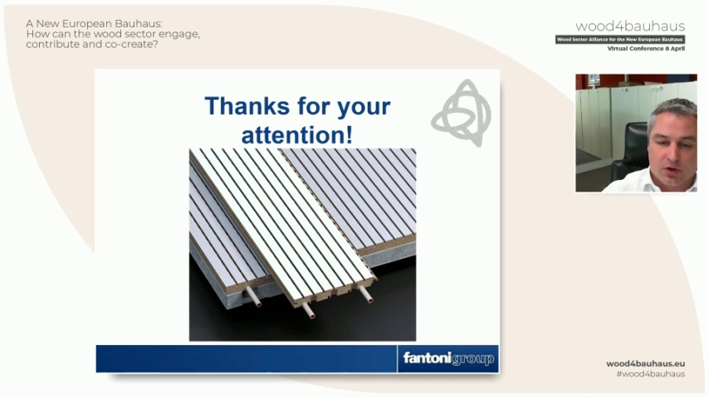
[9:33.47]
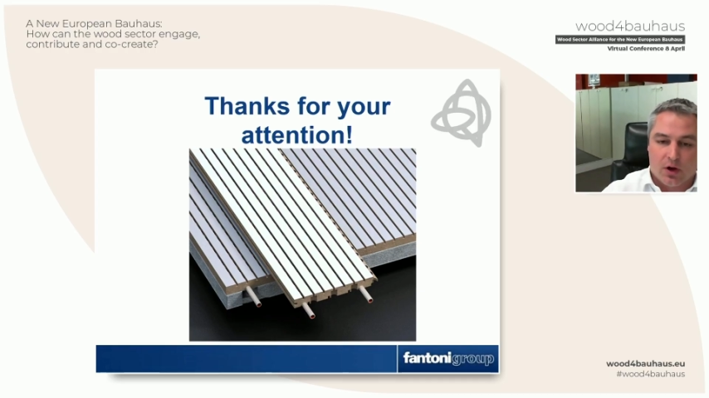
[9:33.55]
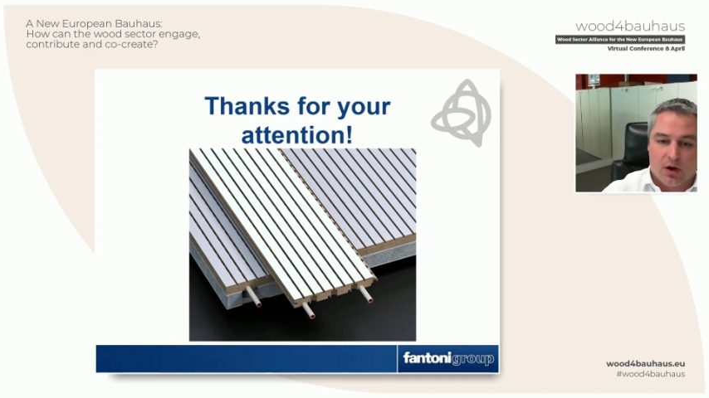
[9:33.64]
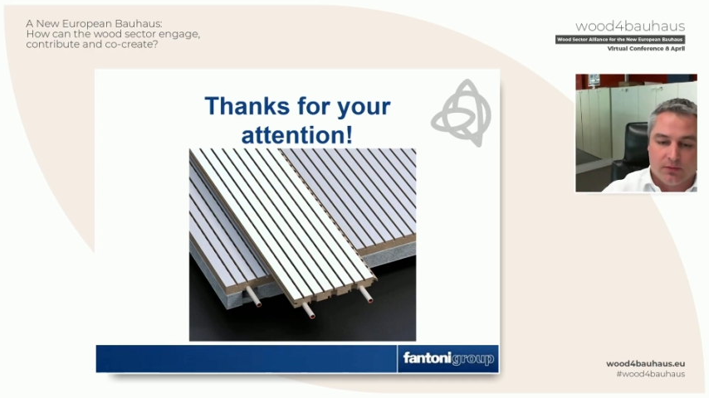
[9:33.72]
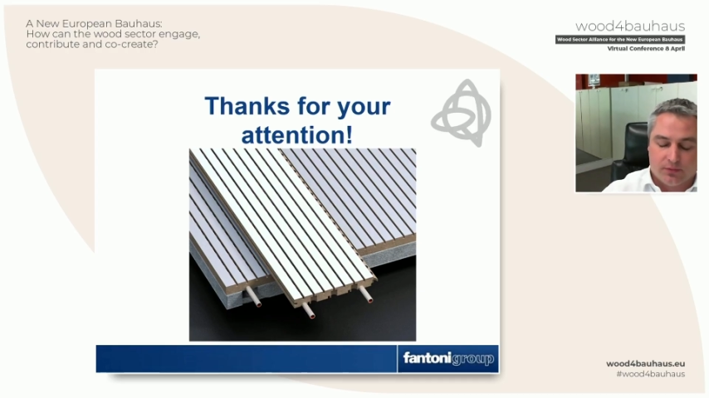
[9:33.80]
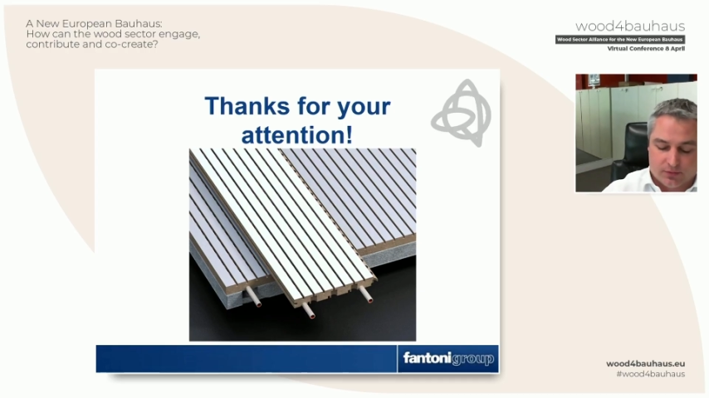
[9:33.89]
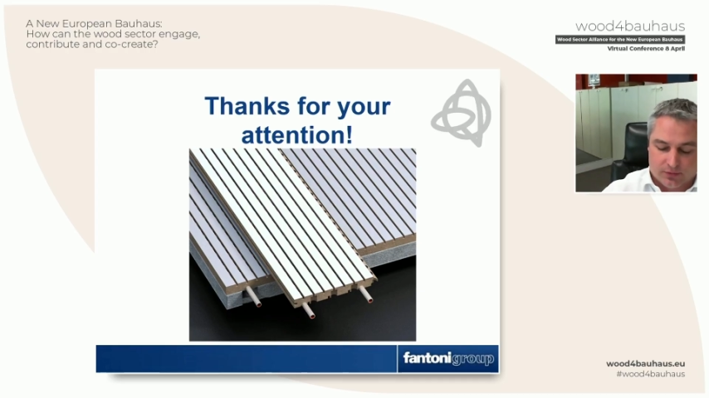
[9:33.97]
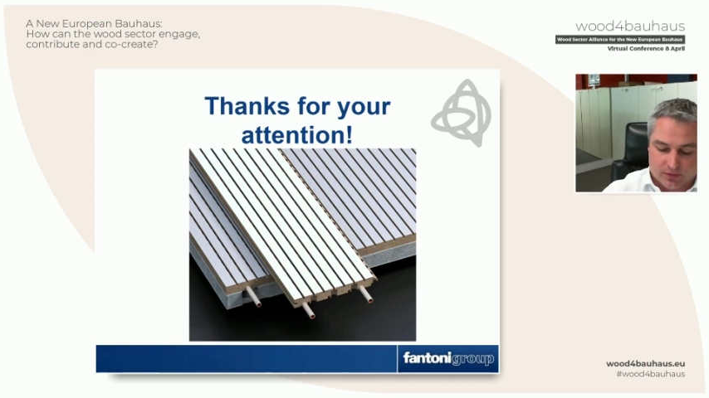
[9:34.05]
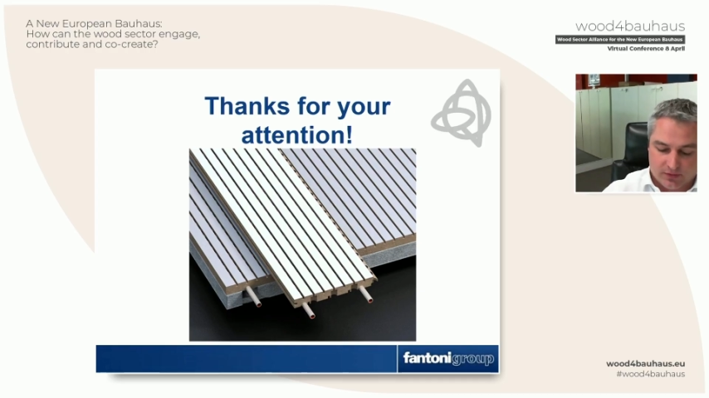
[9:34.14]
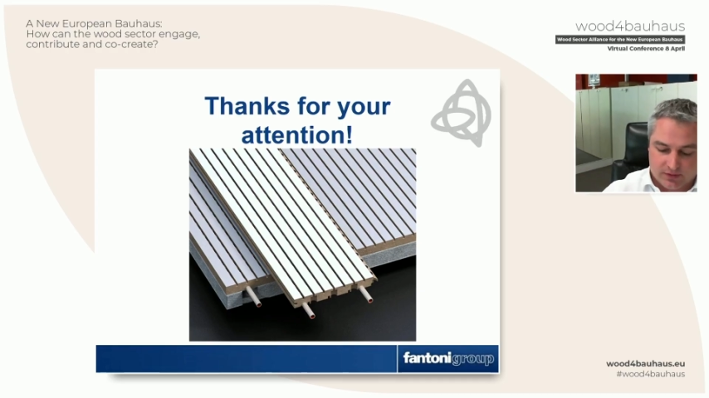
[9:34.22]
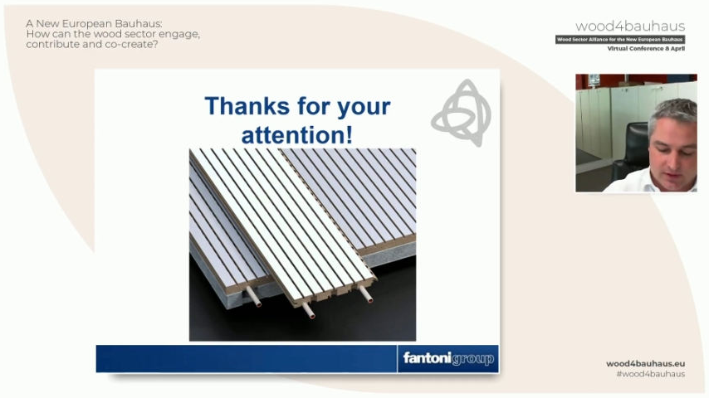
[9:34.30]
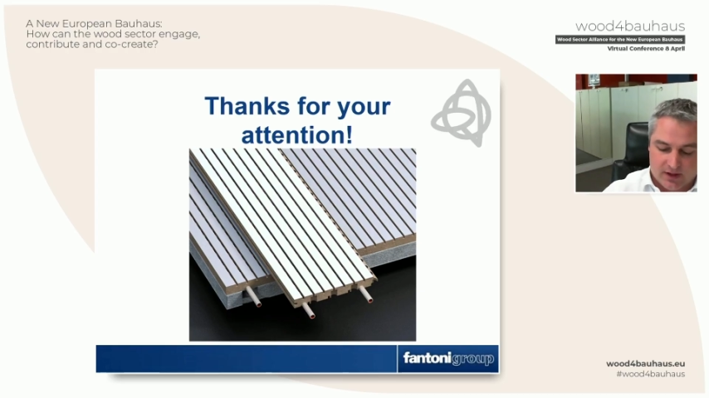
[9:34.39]

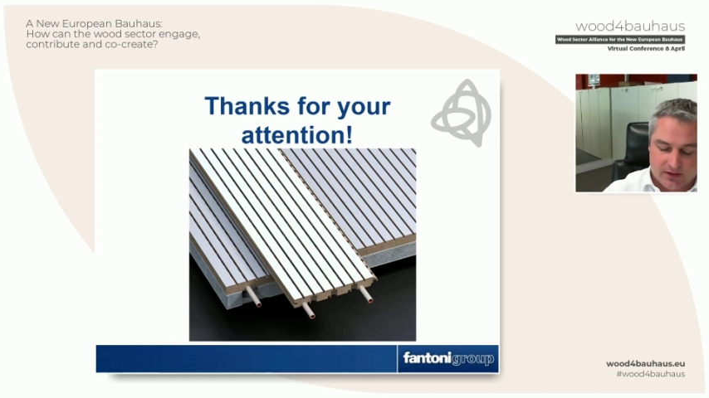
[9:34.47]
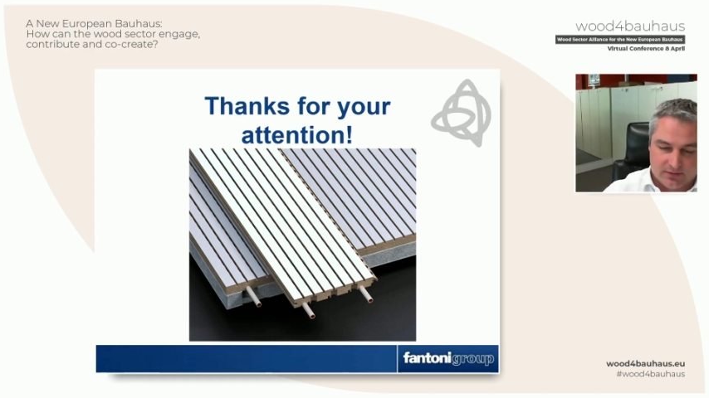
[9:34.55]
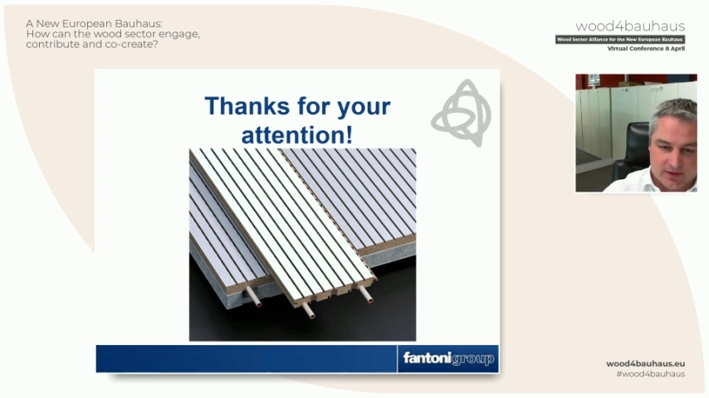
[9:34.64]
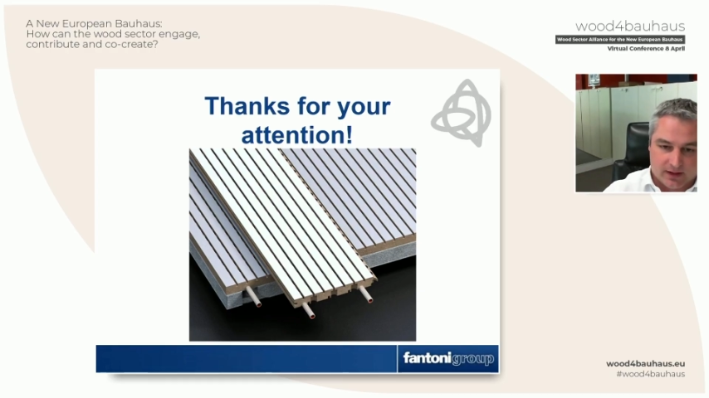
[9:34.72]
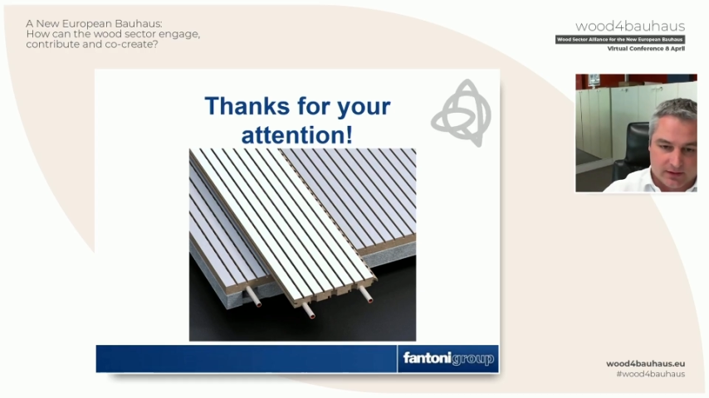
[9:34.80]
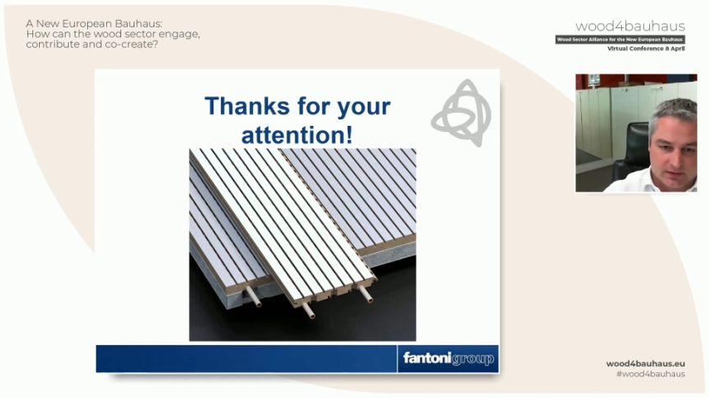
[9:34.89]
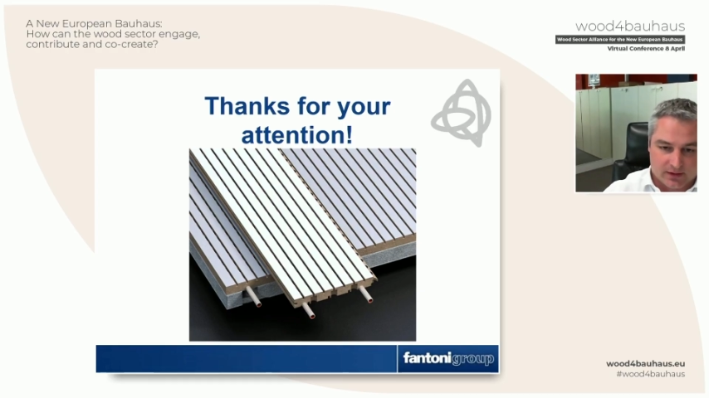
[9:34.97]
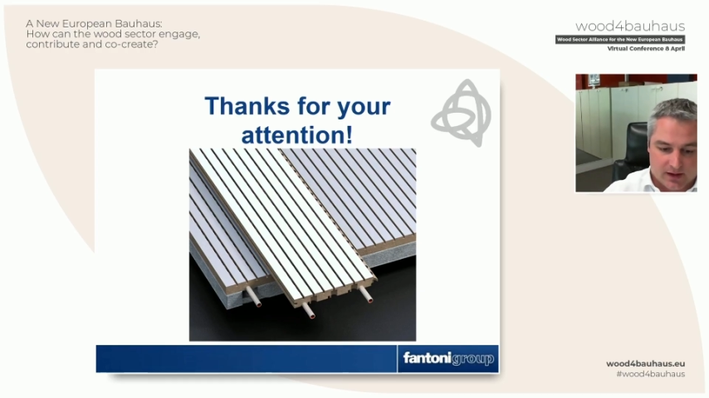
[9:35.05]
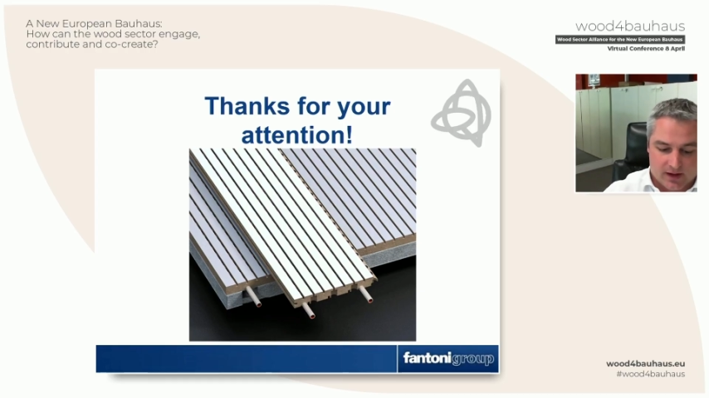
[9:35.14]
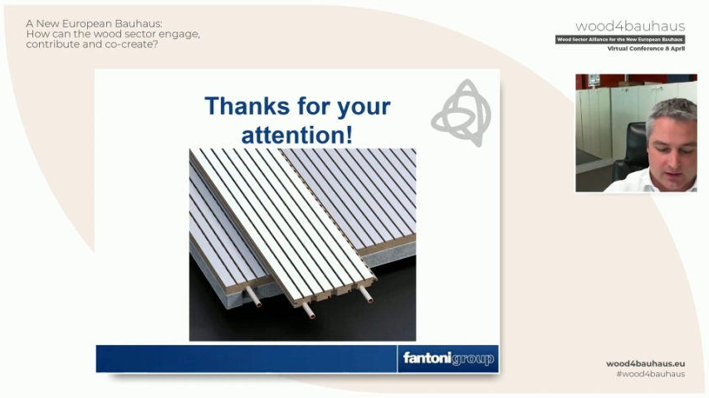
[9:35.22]
of the event.